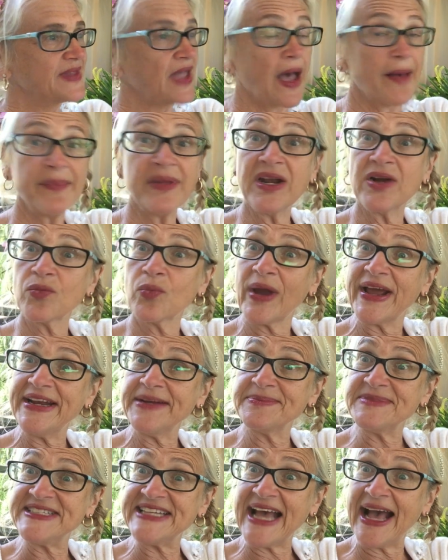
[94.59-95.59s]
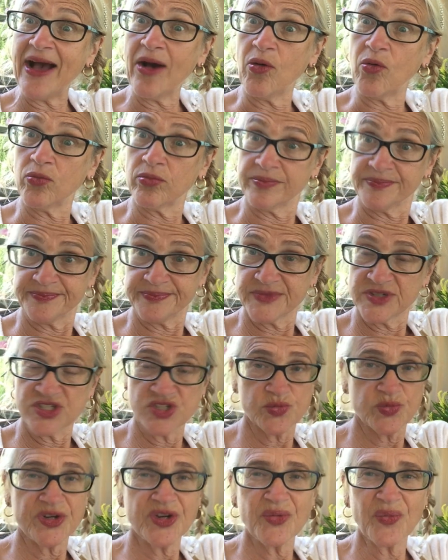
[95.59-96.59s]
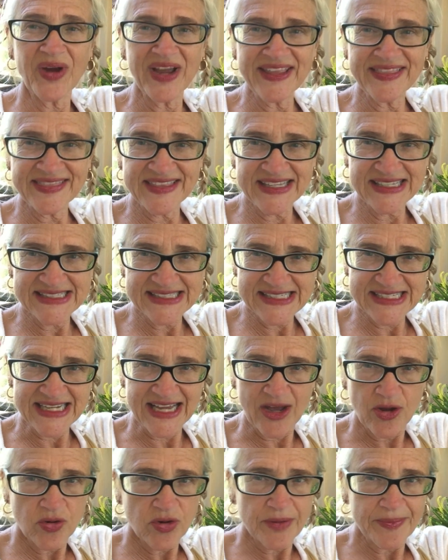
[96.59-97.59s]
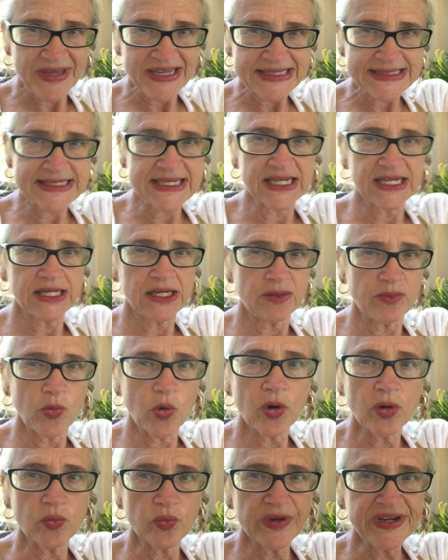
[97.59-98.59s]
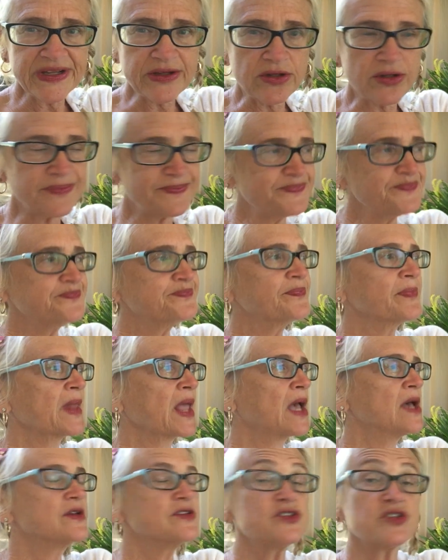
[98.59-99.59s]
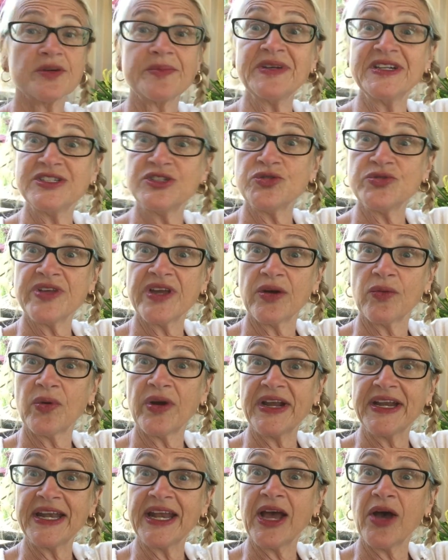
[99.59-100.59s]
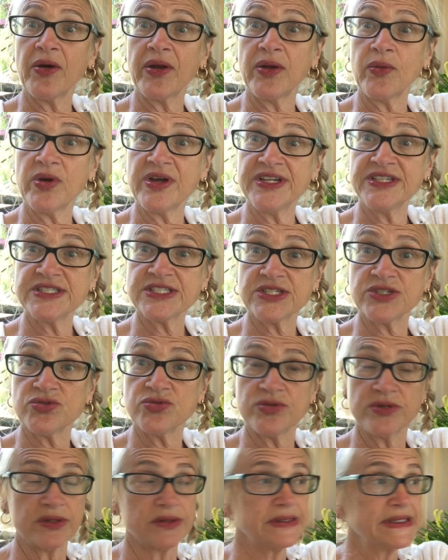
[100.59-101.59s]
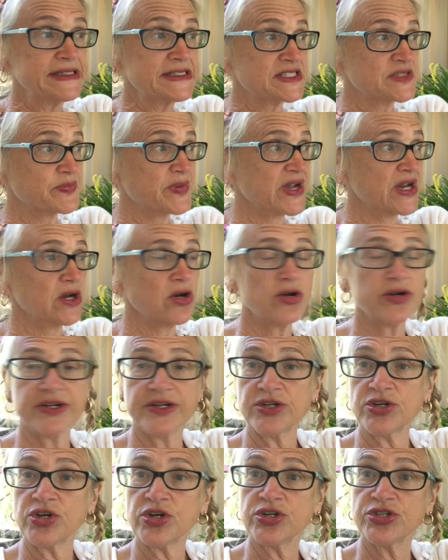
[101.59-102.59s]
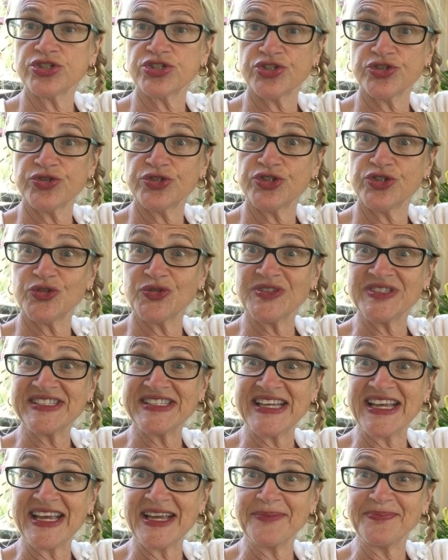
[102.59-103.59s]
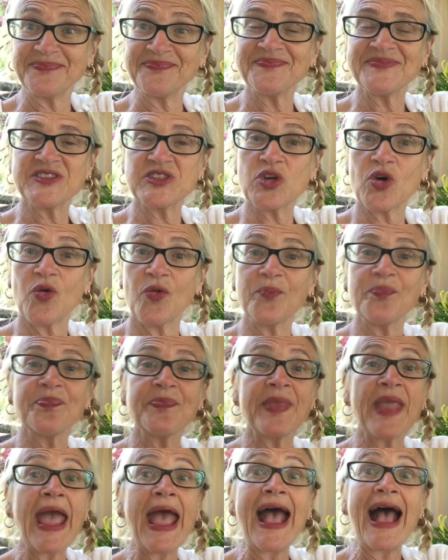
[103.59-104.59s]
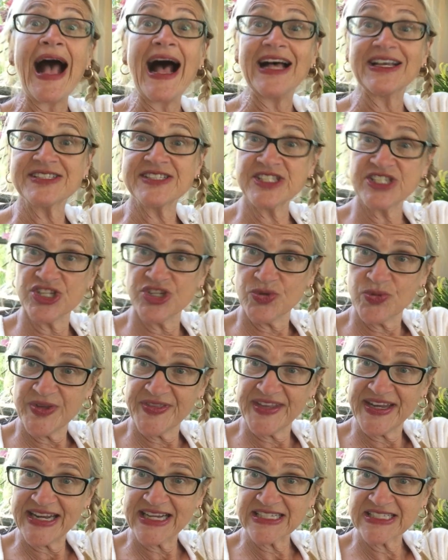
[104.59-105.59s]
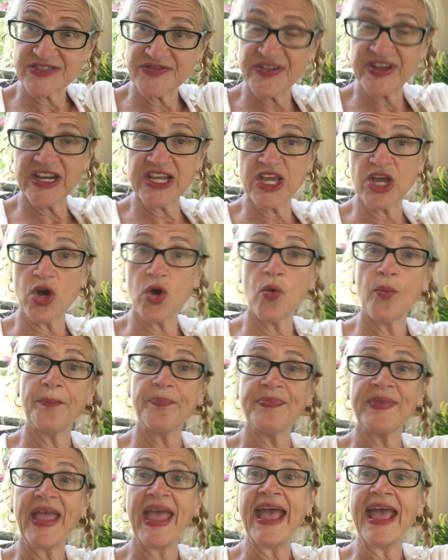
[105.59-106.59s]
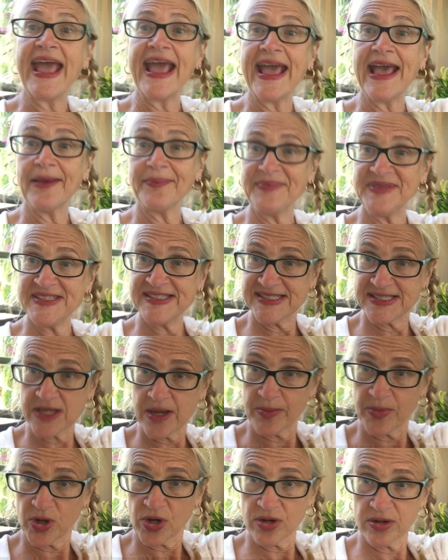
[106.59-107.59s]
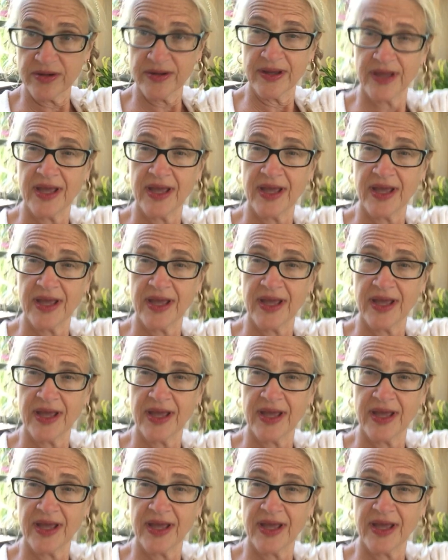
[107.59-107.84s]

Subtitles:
I'm going to write them down, because when you write things down, it makes it a little more real. So I'm going to do that right now, and I wanted to inspire and encourage you to do the same. So I'll see you in the next video. Happy summer.